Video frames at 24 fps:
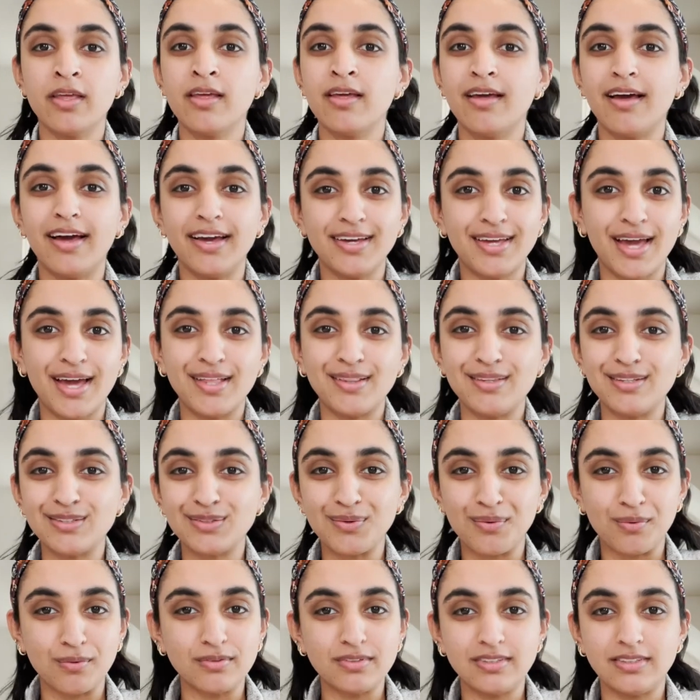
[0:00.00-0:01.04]
Again, this
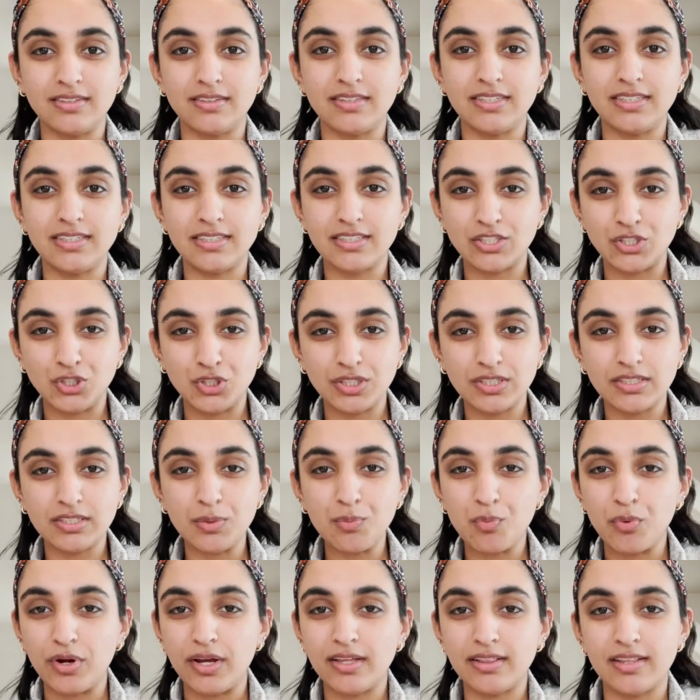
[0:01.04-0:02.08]
whole series is just to
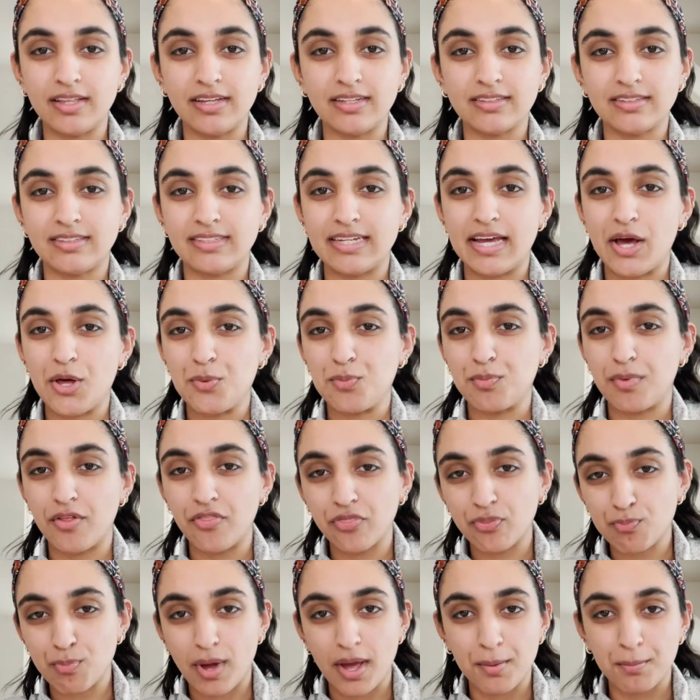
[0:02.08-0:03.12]
break things down
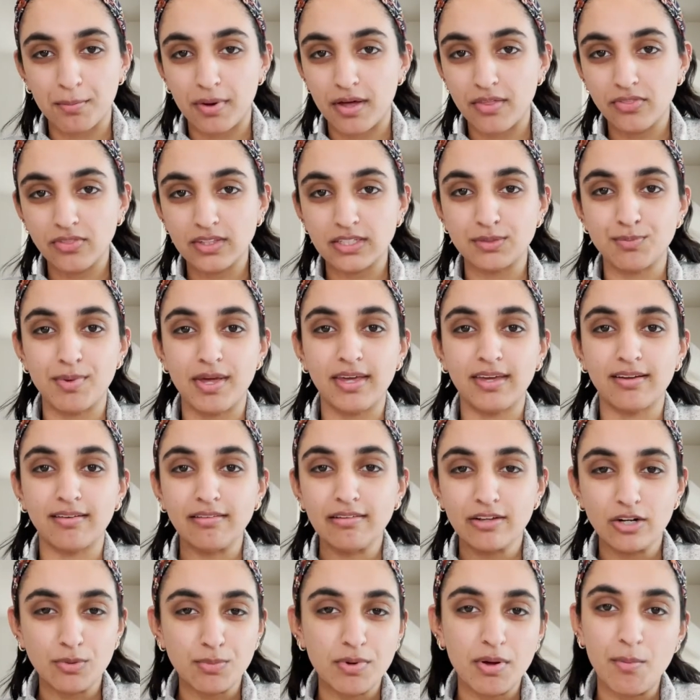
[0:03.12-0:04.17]
month by month to make it a
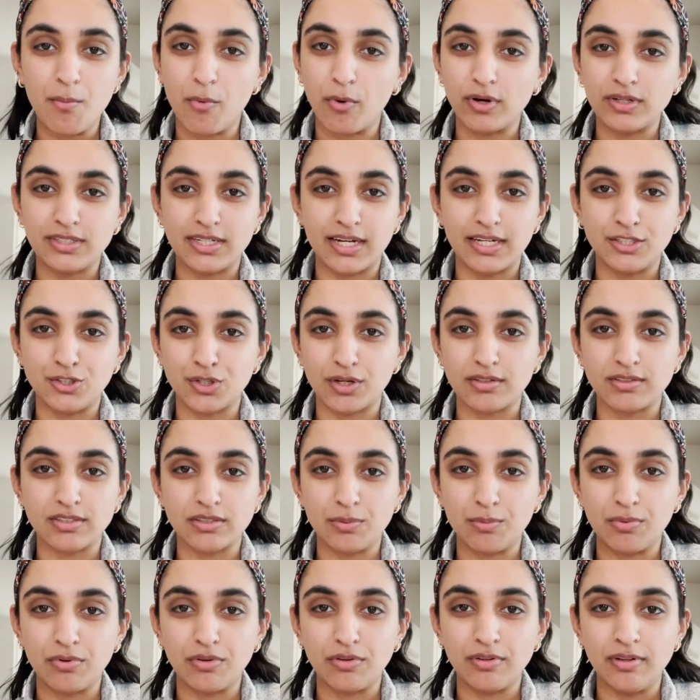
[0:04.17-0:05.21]
little bit more
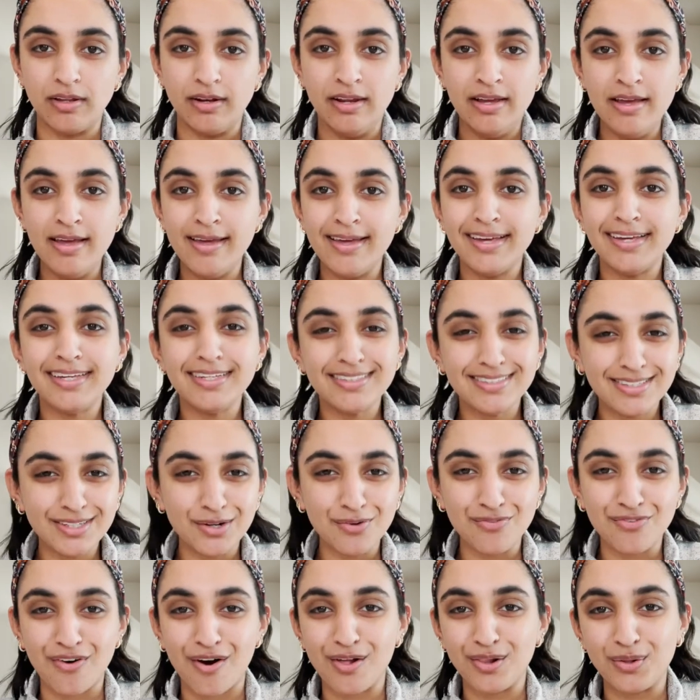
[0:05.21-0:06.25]
digestible and easy to
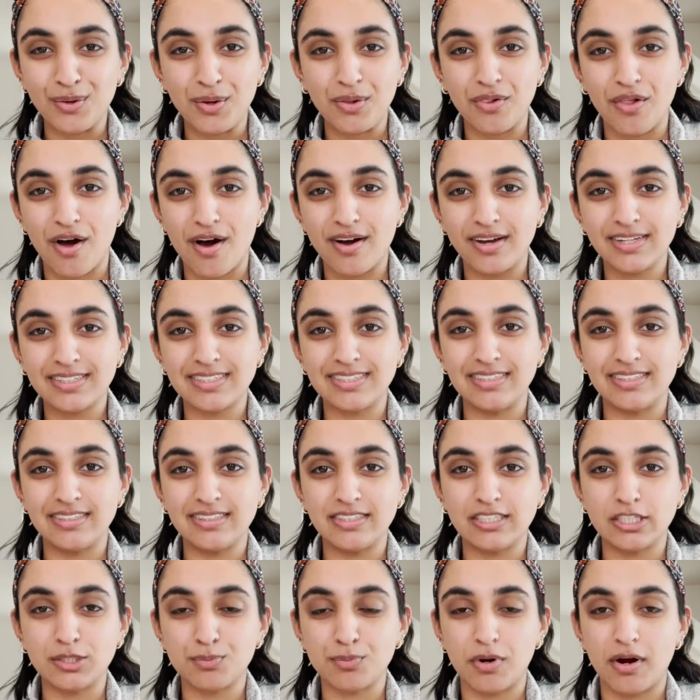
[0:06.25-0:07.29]
follow along, since
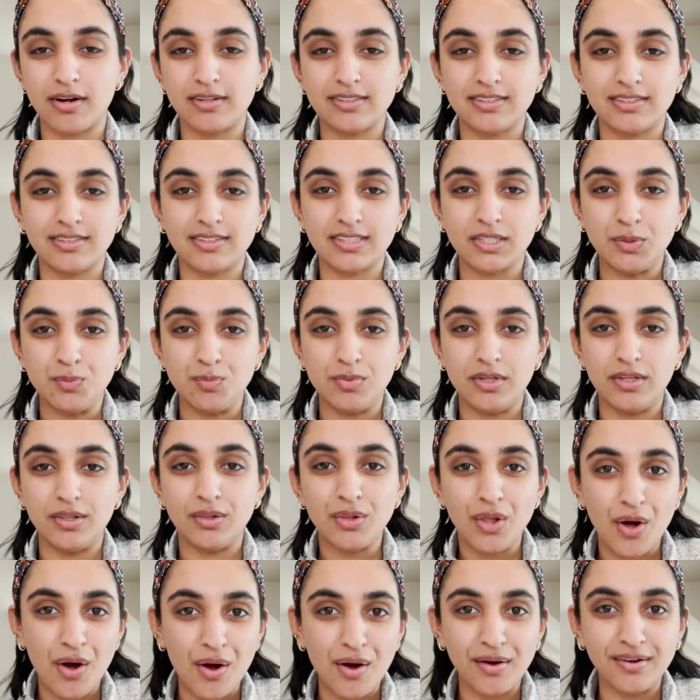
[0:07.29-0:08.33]
this process can be
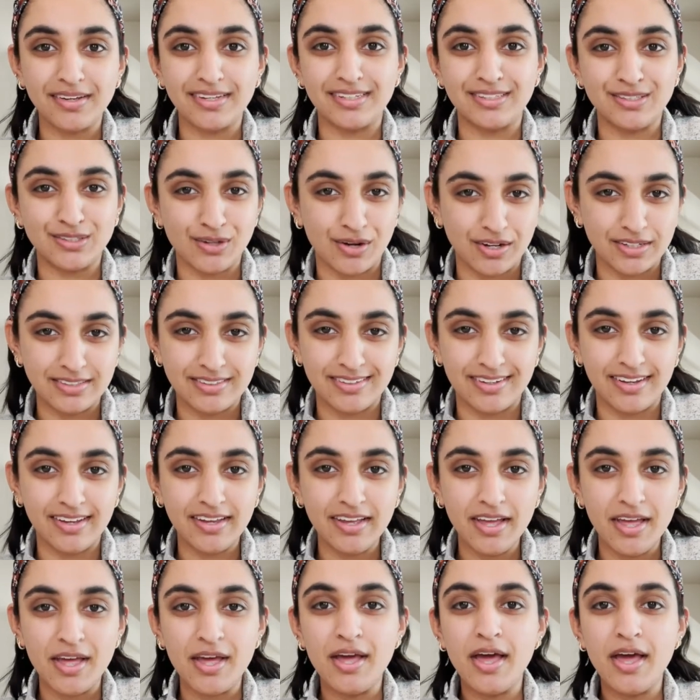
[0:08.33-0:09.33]
long and daunting.